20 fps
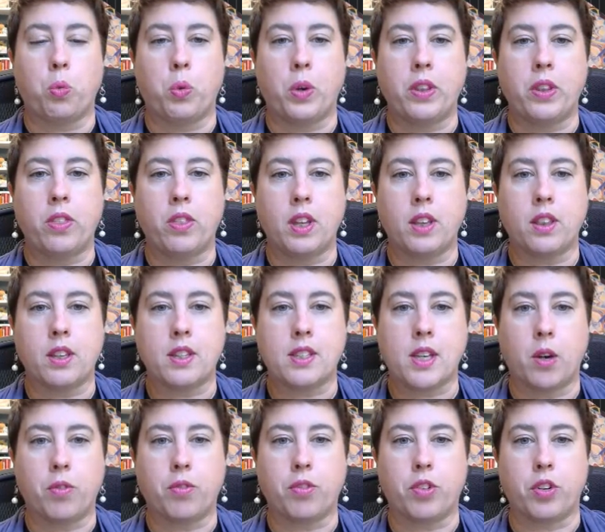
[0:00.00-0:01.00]
one thing that's
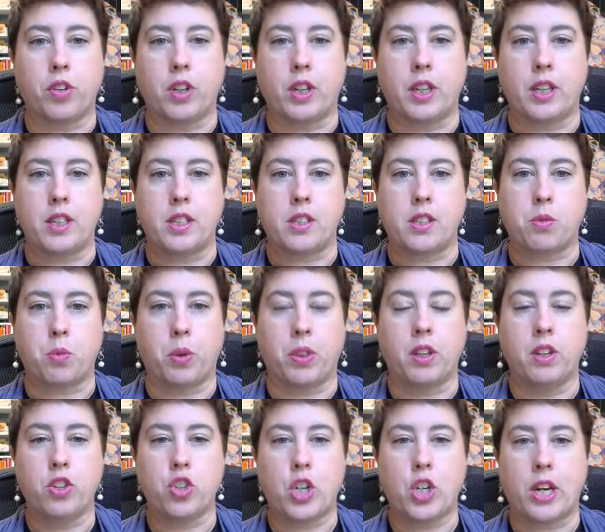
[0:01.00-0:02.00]
helpful is
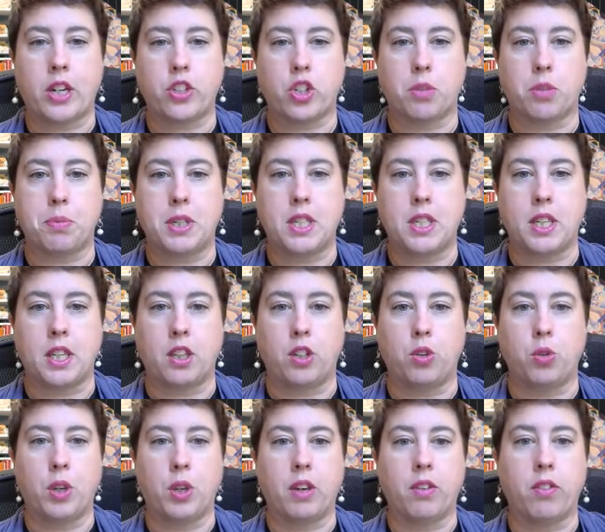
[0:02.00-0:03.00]
within ChatGPT,
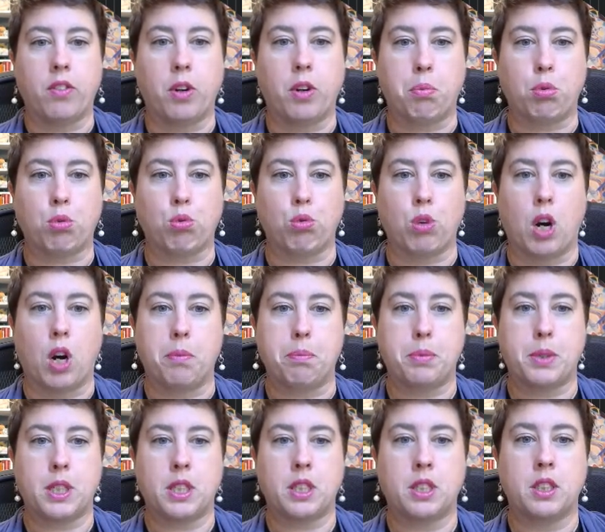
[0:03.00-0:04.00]
you give it a
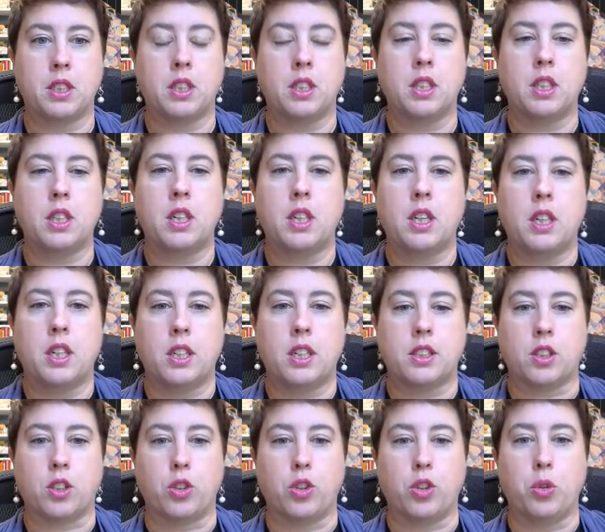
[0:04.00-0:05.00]
prompt.
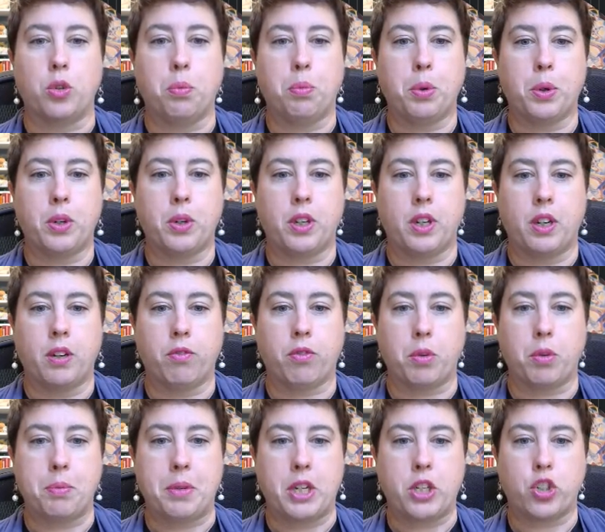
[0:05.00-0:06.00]
So you put
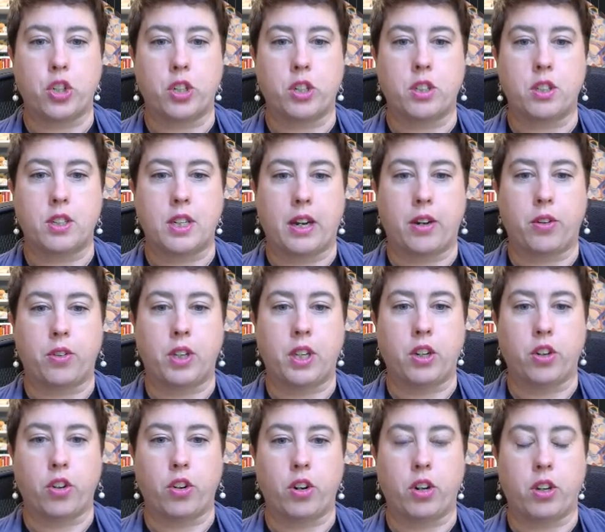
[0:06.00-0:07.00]
information down
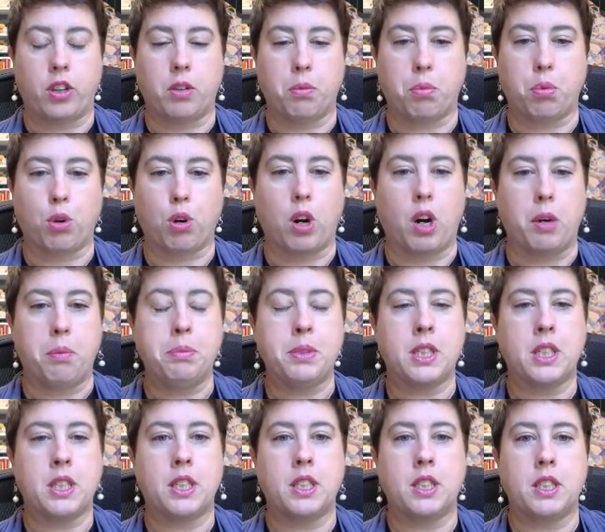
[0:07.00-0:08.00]
here in the
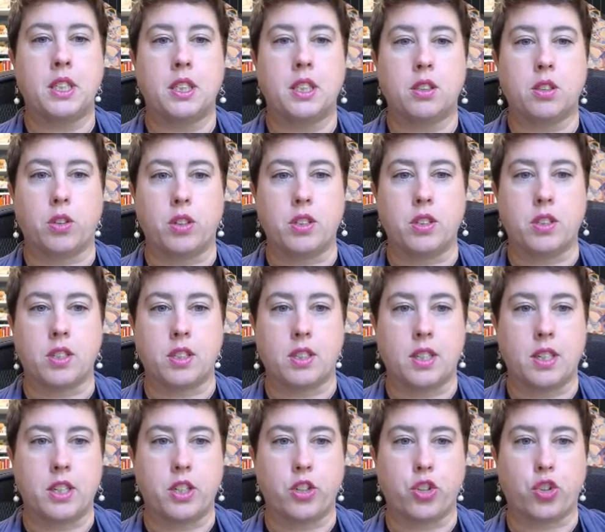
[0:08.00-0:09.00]
prompt. So this is
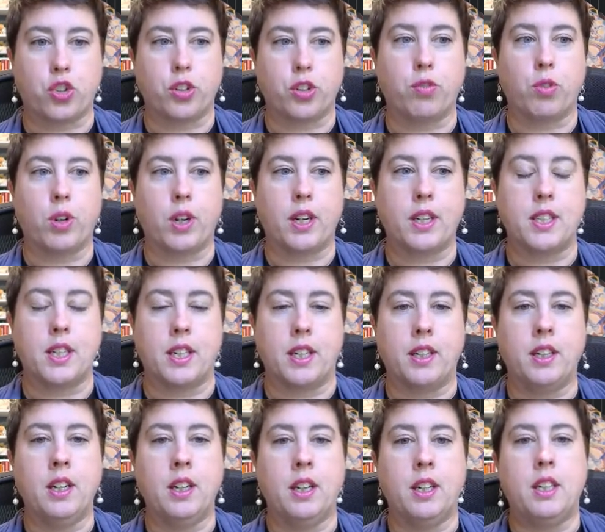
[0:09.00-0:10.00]
the history of what I
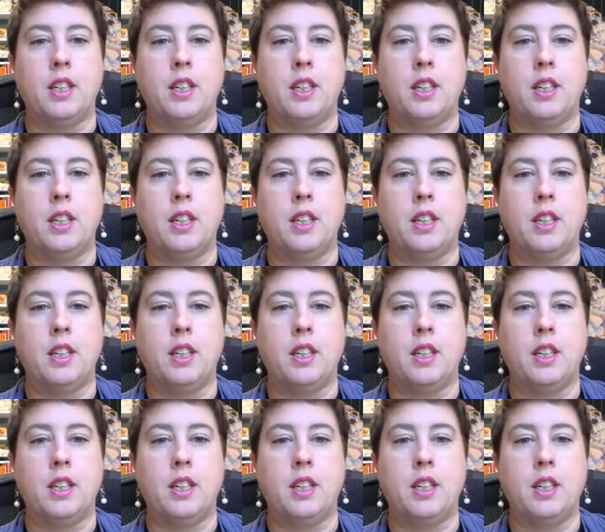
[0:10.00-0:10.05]
did.